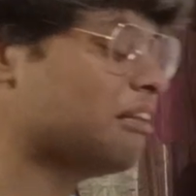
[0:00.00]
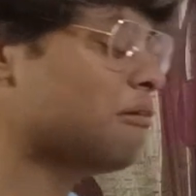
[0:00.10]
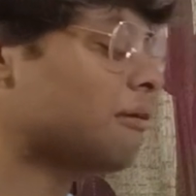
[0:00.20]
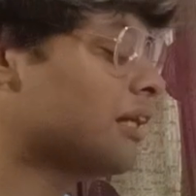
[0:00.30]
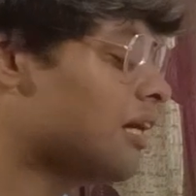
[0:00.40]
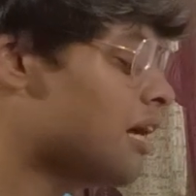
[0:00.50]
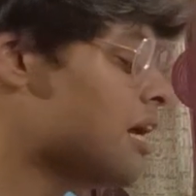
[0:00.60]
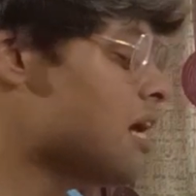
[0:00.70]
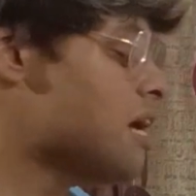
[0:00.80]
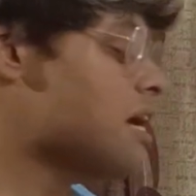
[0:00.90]
in the recording.
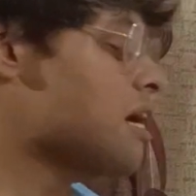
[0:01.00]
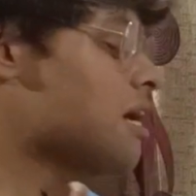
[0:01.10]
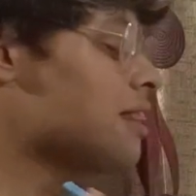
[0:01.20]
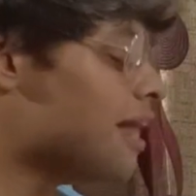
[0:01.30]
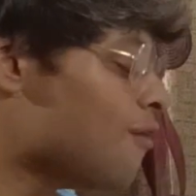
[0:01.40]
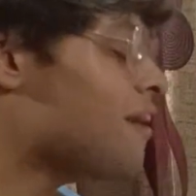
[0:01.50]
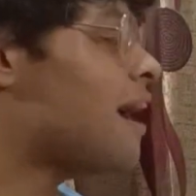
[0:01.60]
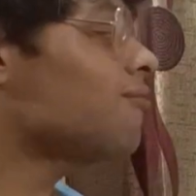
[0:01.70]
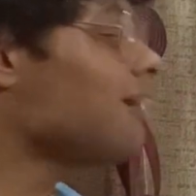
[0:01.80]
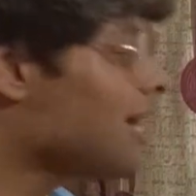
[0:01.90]
Now
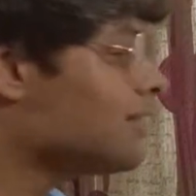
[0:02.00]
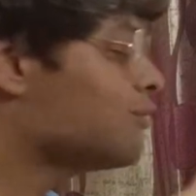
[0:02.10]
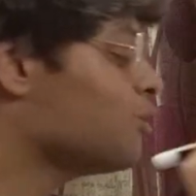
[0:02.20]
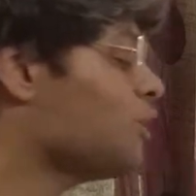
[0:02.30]
we have the last